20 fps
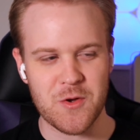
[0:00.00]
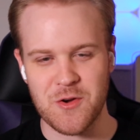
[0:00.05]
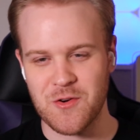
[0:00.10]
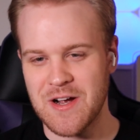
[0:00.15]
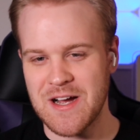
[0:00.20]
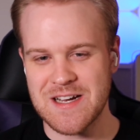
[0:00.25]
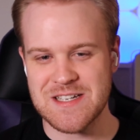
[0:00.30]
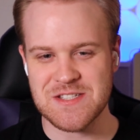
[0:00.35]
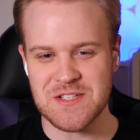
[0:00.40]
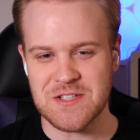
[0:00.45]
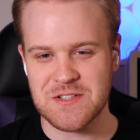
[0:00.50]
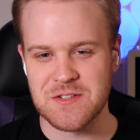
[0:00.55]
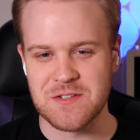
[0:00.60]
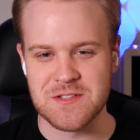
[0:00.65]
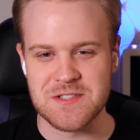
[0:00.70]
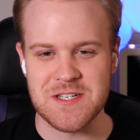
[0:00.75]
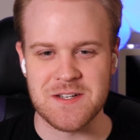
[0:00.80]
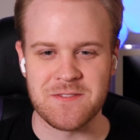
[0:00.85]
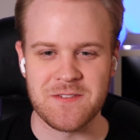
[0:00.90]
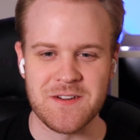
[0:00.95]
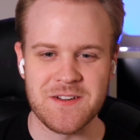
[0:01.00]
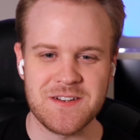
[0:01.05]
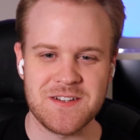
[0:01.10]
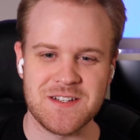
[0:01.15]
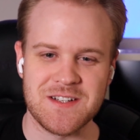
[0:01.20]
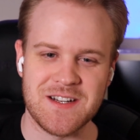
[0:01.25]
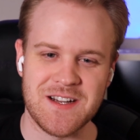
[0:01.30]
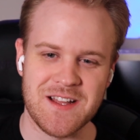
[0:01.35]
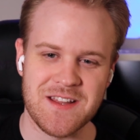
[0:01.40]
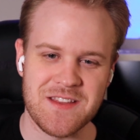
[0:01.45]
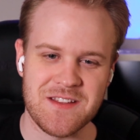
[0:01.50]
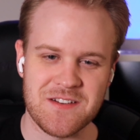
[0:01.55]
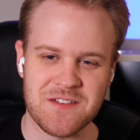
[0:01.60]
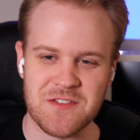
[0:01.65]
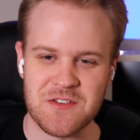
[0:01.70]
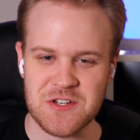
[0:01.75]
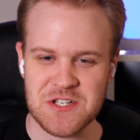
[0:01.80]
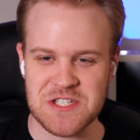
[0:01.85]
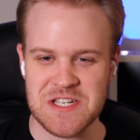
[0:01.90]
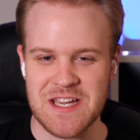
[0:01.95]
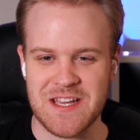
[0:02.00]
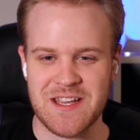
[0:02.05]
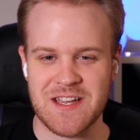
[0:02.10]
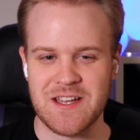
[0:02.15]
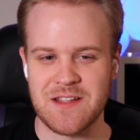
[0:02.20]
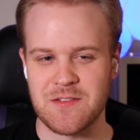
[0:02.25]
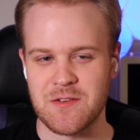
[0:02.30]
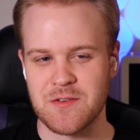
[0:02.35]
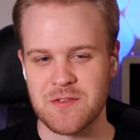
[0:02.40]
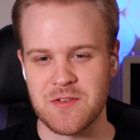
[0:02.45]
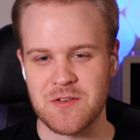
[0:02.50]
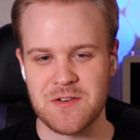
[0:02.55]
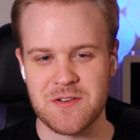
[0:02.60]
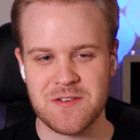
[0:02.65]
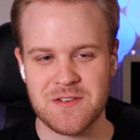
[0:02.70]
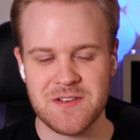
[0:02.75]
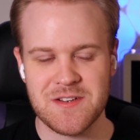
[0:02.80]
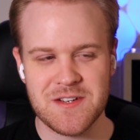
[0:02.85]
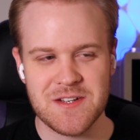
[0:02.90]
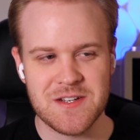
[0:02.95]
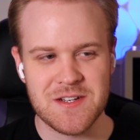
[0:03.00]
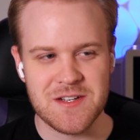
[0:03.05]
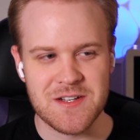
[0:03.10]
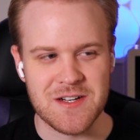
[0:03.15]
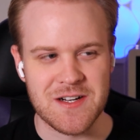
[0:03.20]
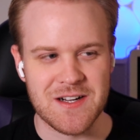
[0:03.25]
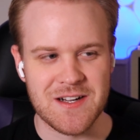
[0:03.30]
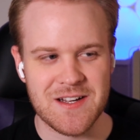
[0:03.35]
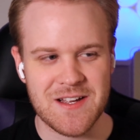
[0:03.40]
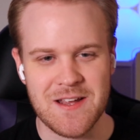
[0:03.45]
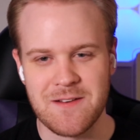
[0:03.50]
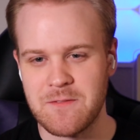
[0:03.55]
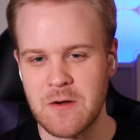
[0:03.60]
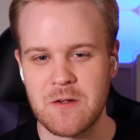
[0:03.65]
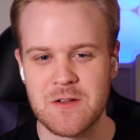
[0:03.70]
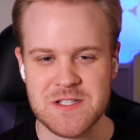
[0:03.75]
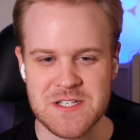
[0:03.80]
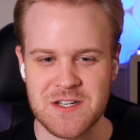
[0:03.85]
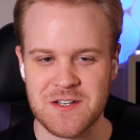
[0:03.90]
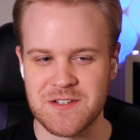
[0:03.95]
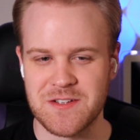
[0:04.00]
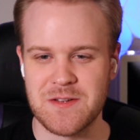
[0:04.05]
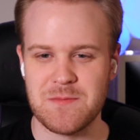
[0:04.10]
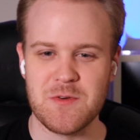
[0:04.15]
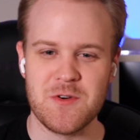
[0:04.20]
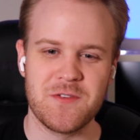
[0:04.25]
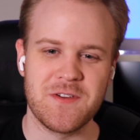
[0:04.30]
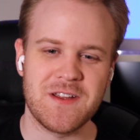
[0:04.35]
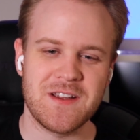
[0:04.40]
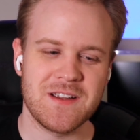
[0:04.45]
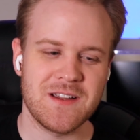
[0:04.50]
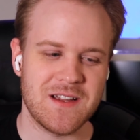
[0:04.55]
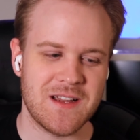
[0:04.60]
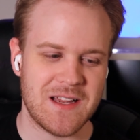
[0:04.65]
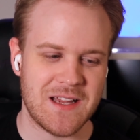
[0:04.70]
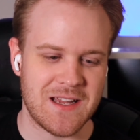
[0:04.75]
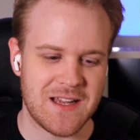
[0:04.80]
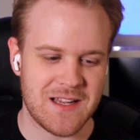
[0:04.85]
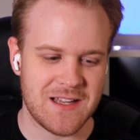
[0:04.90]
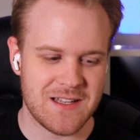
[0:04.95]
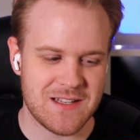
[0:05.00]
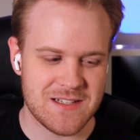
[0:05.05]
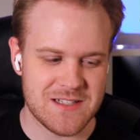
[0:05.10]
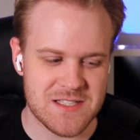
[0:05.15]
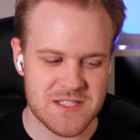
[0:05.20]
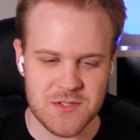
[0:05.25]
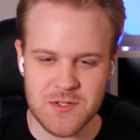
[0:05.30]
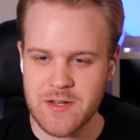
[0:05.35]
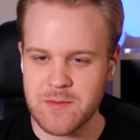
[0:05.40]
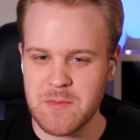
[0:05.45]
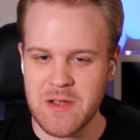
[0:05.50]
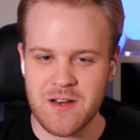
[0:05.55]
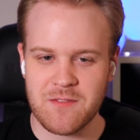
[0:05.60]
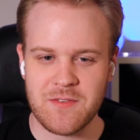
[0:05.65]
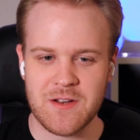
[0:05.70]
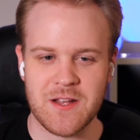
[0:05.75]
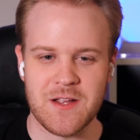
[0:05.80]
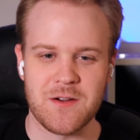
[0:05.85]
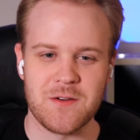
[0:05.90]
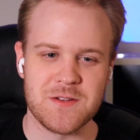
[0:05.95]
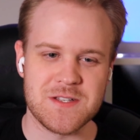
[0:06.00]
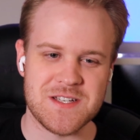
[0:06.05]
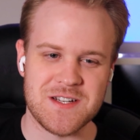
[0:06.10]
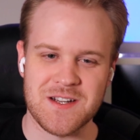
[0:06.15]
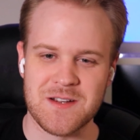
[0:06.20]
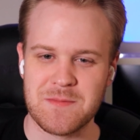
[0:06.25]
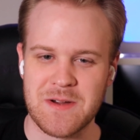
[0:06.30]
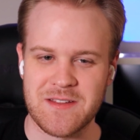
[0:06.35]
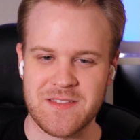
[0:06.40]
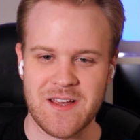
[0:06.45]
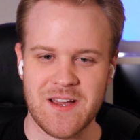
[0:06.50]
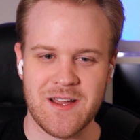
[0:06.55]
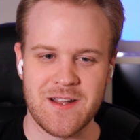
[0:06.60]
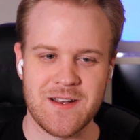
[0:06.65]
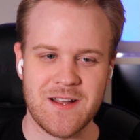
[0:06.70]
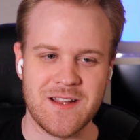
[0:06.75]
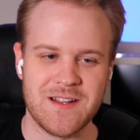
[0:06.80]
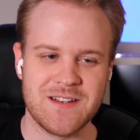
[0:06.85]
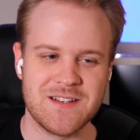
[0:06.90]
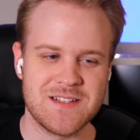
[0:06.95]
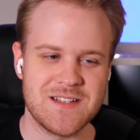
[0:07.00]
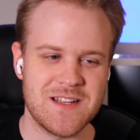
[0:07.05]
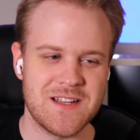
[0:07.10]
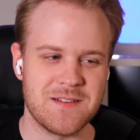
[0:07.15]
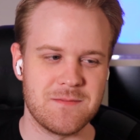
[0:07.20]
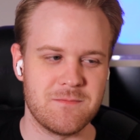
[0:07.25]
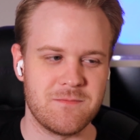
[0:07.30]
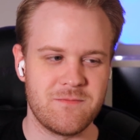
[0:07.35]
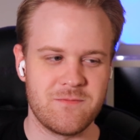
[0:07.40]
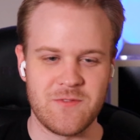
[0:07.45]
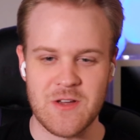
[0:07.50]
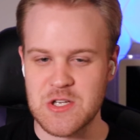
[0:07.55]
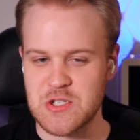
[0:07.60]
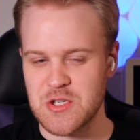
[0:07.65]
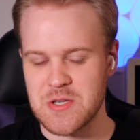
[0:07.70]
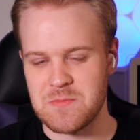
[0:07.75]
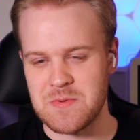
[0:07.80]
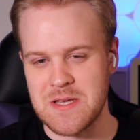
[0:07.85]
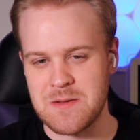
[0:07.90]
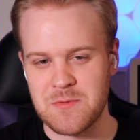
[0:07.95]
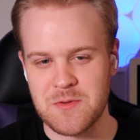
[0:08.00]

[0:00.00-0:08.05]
Your eyes look a little different. Uh, they're, they're shaking, they're, they're, uh, involuntarily moving. And so I made a video talking about that. And, and, eventually,